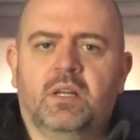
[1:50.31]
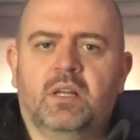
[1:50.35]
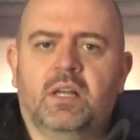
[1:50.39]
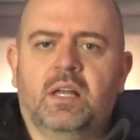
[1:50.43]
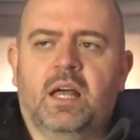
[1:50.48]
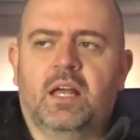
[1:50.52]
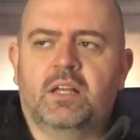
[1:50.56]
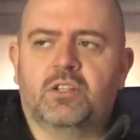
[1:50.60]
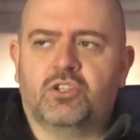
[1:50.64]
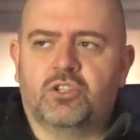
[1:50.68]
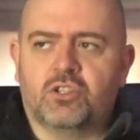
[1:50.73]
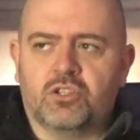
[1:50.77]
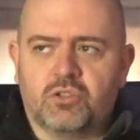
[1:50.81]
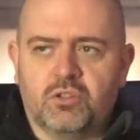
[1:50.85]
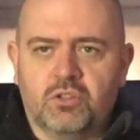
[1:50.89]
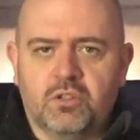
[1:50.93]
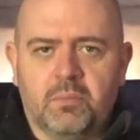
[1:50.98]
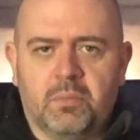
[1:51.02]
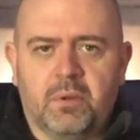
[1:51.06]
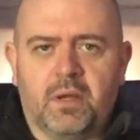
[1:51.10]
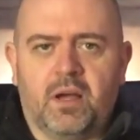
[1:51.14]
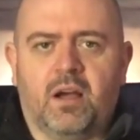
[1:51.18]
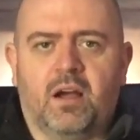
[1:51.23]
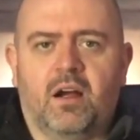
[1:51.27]
It's just going to
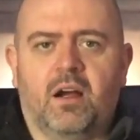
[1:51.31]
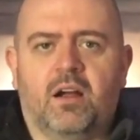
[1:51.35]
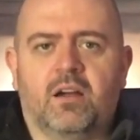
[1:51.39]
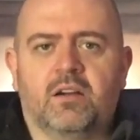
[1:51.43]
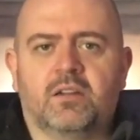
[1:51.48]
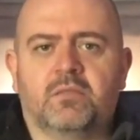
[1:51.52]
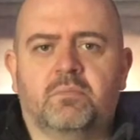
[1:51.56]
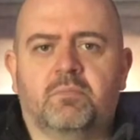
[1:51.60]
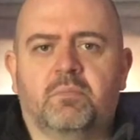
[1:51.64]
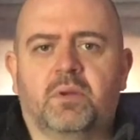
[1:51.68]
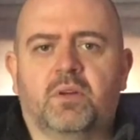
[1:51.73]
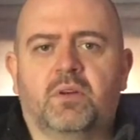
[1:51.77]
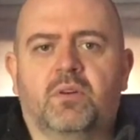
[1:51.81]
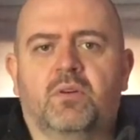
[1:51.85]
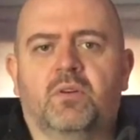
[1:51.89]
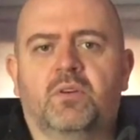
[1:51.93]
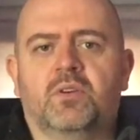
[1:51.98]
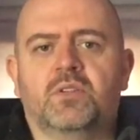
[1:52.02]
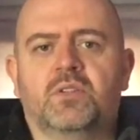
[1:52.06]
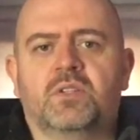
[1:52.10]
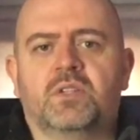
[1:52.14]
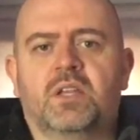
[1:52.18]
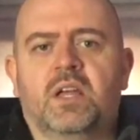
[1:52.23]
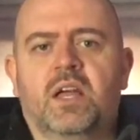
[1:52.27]
be hard
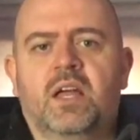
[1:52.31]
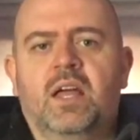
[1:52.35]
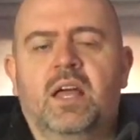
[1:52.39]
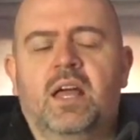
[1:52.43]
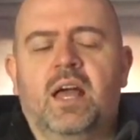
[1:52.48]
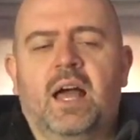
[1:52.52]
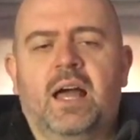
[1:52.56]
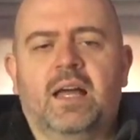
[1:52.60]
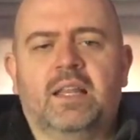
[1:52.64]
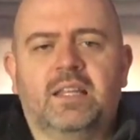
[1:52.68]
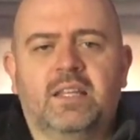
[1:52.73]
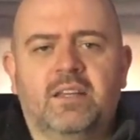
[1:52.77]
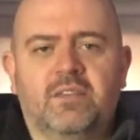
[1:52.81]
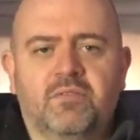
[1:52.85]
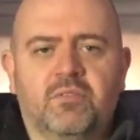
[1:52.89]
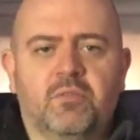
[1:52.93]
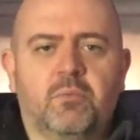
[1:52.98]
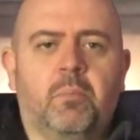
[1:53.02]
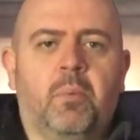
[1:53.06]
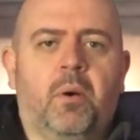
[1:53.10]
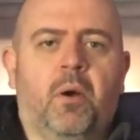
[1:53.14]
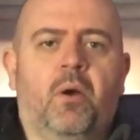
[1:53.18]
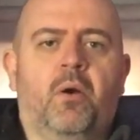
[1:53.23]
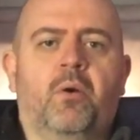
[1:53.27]
because an evil
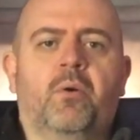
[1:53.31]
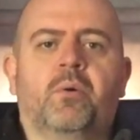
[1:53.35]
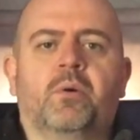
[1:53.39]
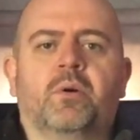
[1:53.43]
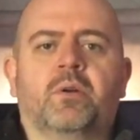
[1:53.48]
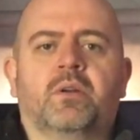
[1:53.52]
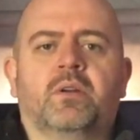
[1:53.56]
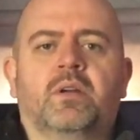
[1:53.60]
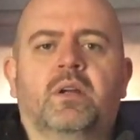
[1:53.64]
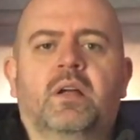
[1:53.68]
power